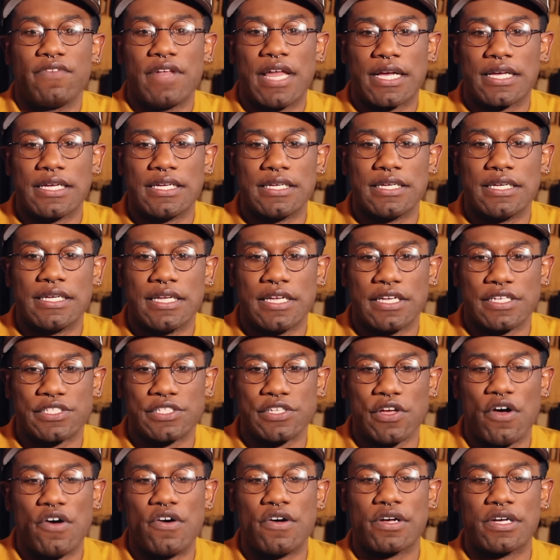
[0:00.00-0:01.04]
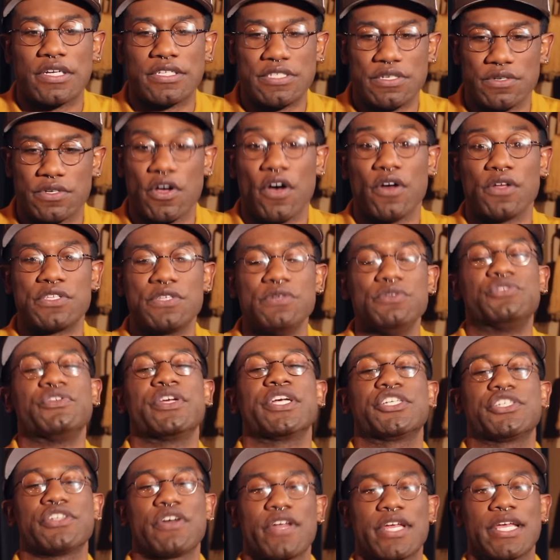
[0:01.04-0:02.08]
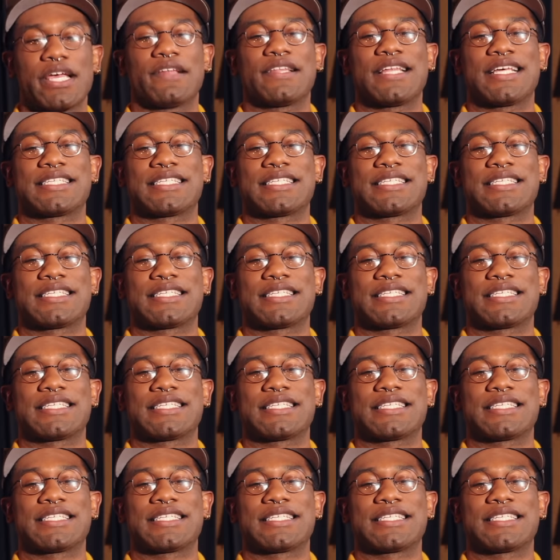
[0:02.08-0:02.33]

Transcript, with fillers: like, a song called Two Drinks, Shawty Out.